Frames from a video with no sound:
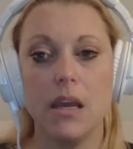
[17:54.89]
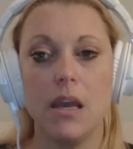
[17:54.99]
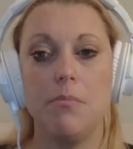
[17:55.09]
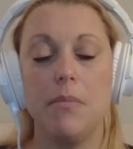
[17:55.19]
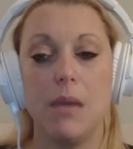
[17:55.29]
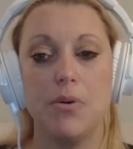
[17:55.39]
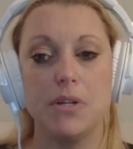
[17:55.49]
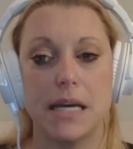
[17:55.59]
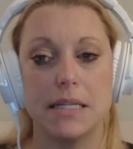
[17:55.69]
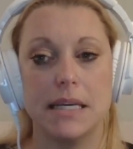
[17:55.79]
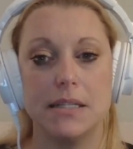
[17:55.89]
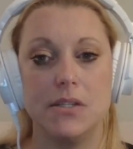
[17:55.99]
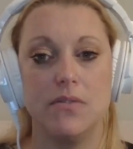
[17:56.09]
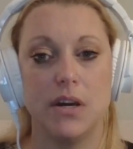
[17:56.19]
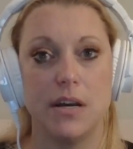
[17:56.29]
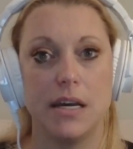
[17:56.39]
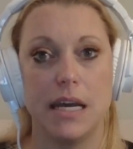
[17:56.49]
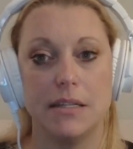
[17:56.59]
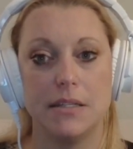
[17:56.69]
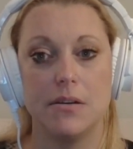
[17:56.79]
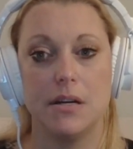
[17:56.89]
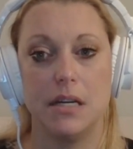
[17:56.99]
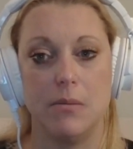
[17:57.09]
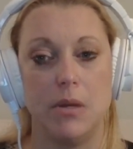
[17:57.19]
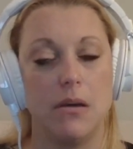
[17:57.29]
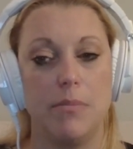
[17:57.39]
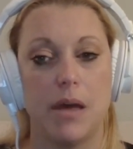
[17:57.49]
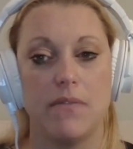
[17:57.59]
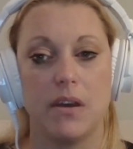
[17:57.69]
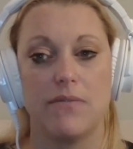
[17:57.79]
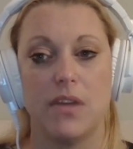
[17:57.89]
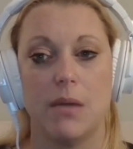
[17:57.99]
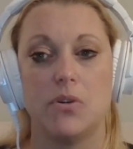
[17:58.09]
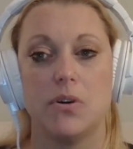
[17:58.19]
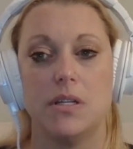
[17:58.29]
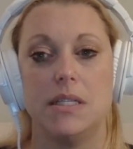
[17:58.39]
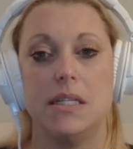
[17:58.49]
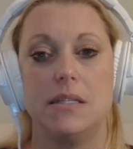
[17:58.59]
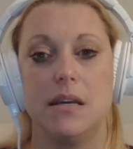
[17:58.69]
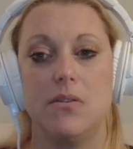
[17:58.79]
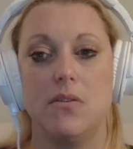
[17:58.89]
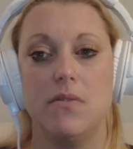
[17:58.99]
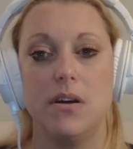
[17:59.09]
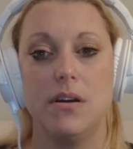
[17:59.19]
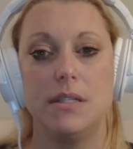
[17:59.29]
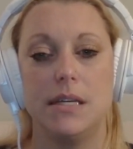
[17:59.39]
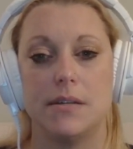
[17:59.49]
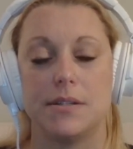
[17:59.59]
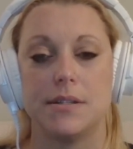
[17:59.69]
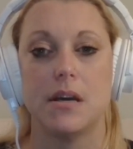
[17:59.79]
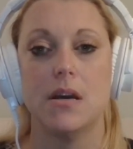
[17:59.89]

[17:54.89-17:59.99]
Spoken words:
It may protect against ovarian cancer, anemia, pelvic inflammatory disease, and ovarian cysts.